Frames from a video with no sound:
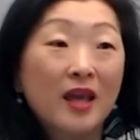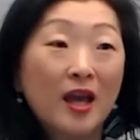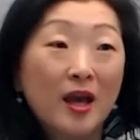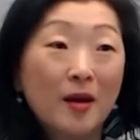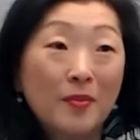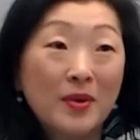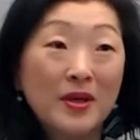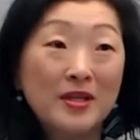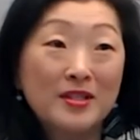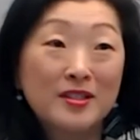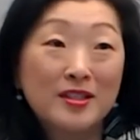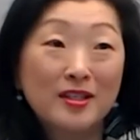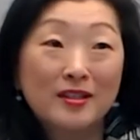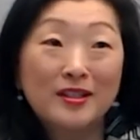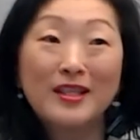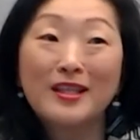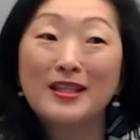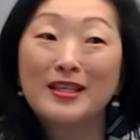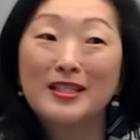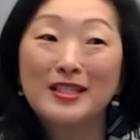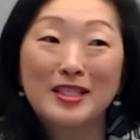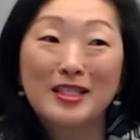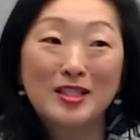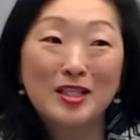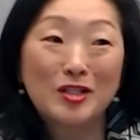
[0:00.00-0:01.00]
Yeah, basically
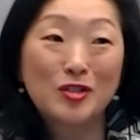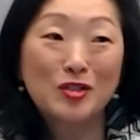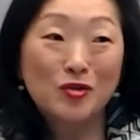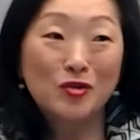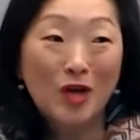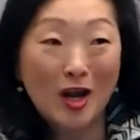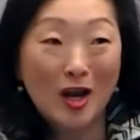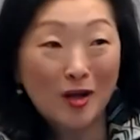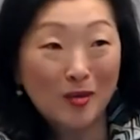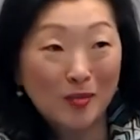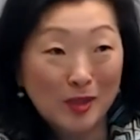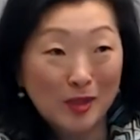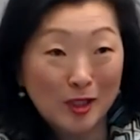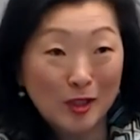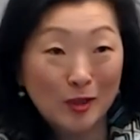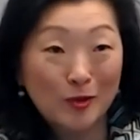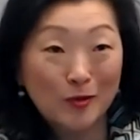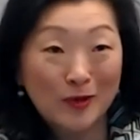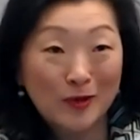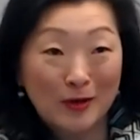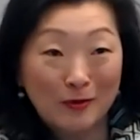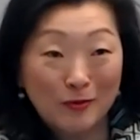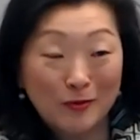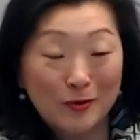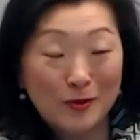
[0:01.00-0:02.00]
this is a trial
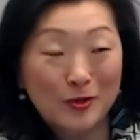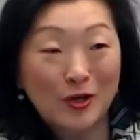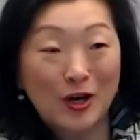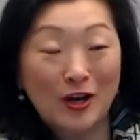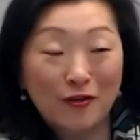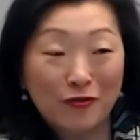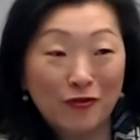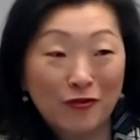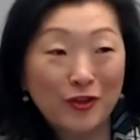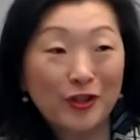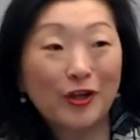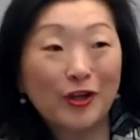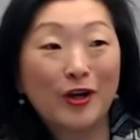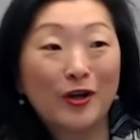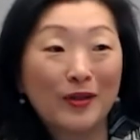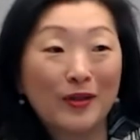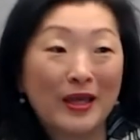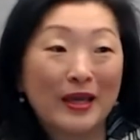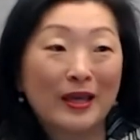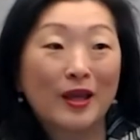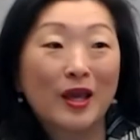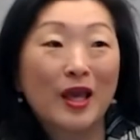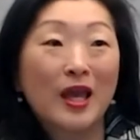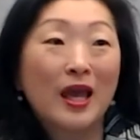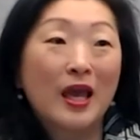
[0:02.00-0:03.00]
balloon, right? We're trying to figure out
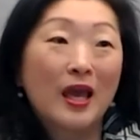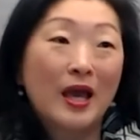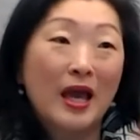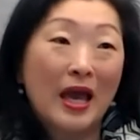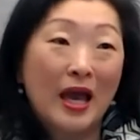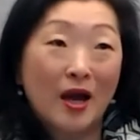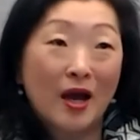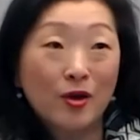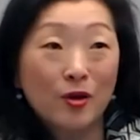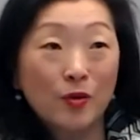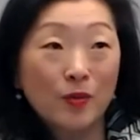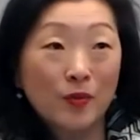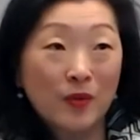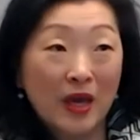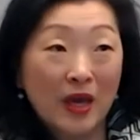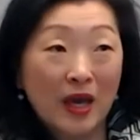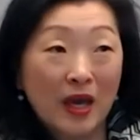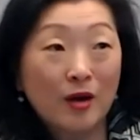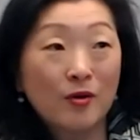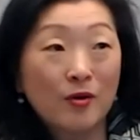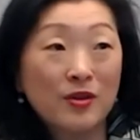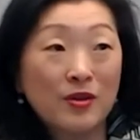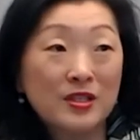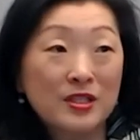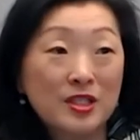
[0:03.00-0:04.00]
like how to
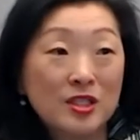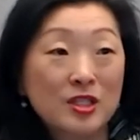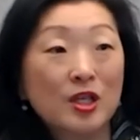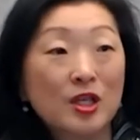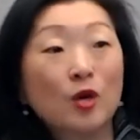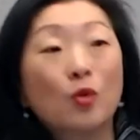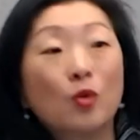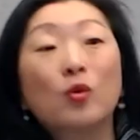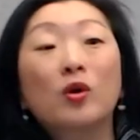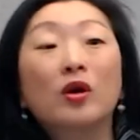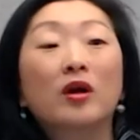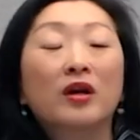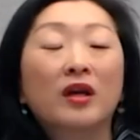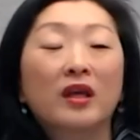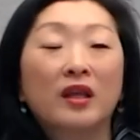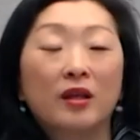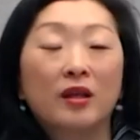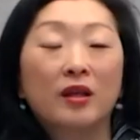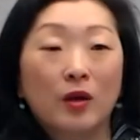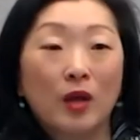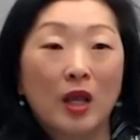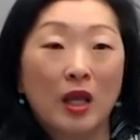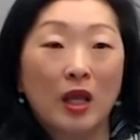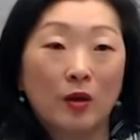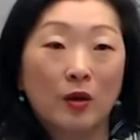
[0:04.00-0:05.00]
how this is going to work
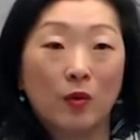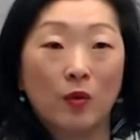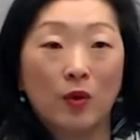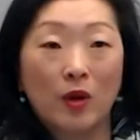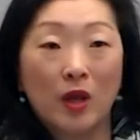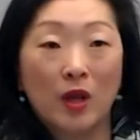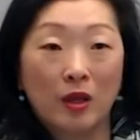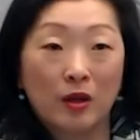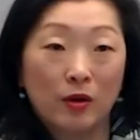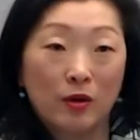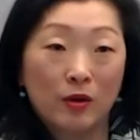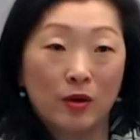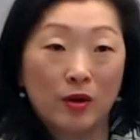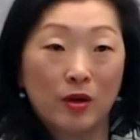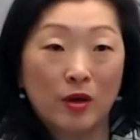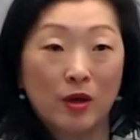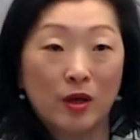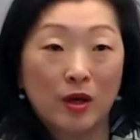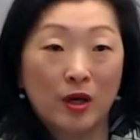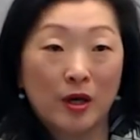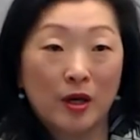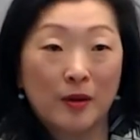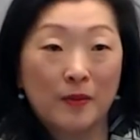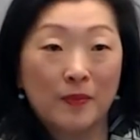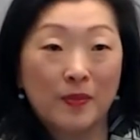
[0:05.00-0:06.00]
and and and
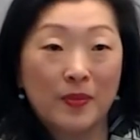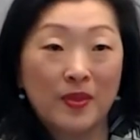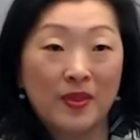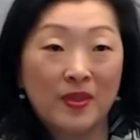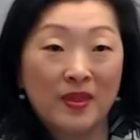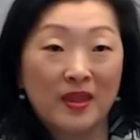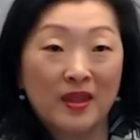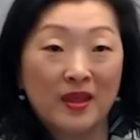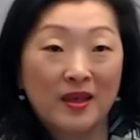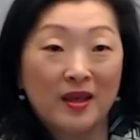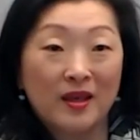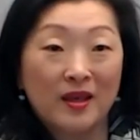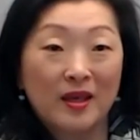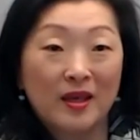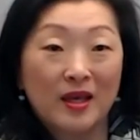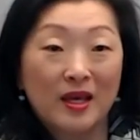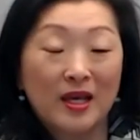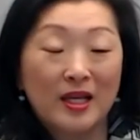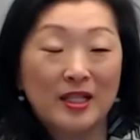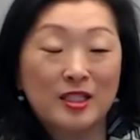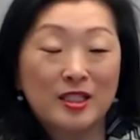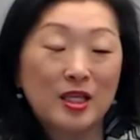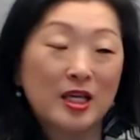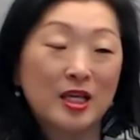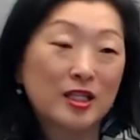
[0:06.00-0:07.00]
um,
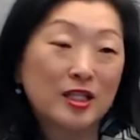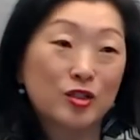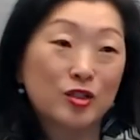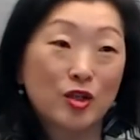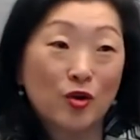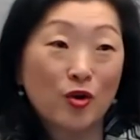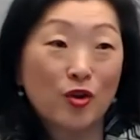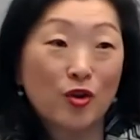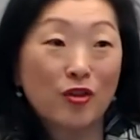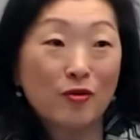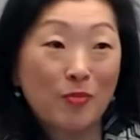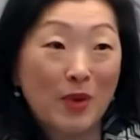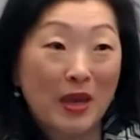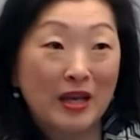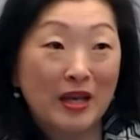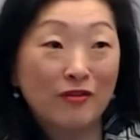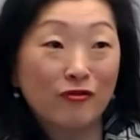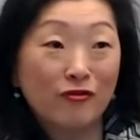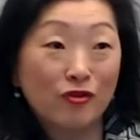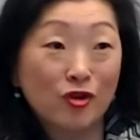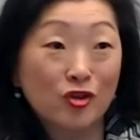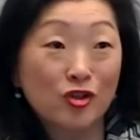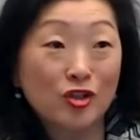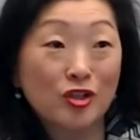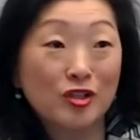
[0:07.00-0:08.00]
it's it's sort of the
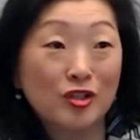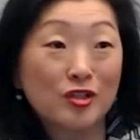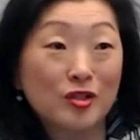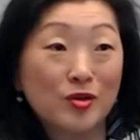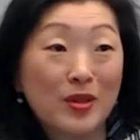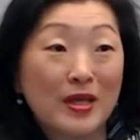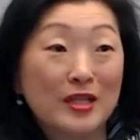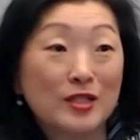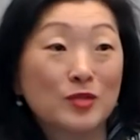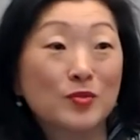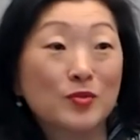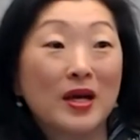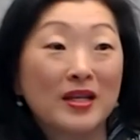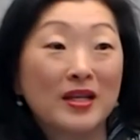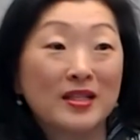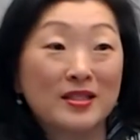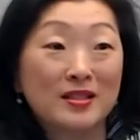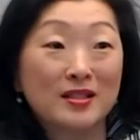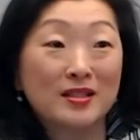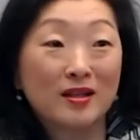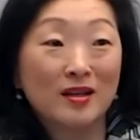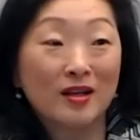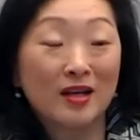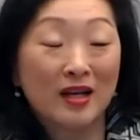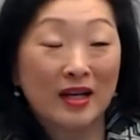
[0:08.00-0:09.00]
beta version, so that's why
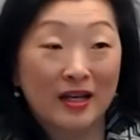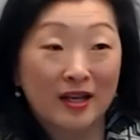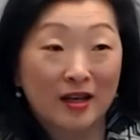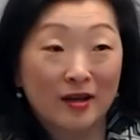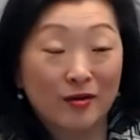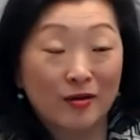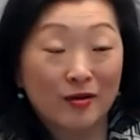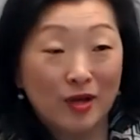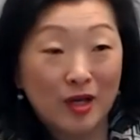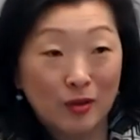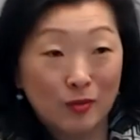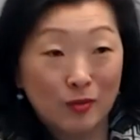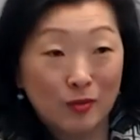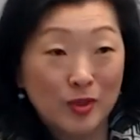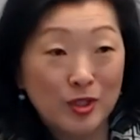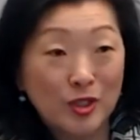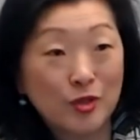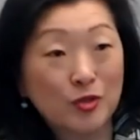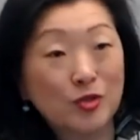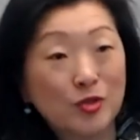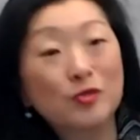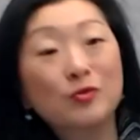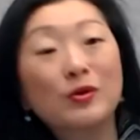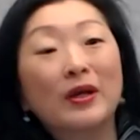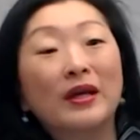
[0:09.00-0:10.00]
it's at a, a
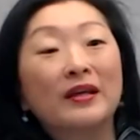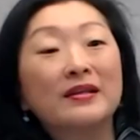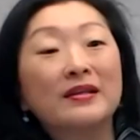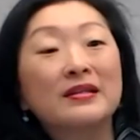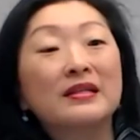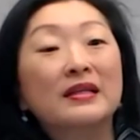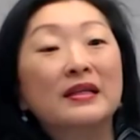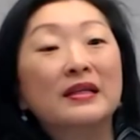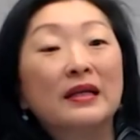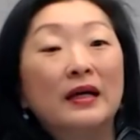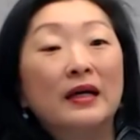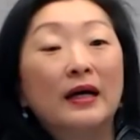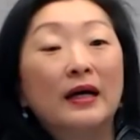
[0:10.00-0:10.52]
reduced rate.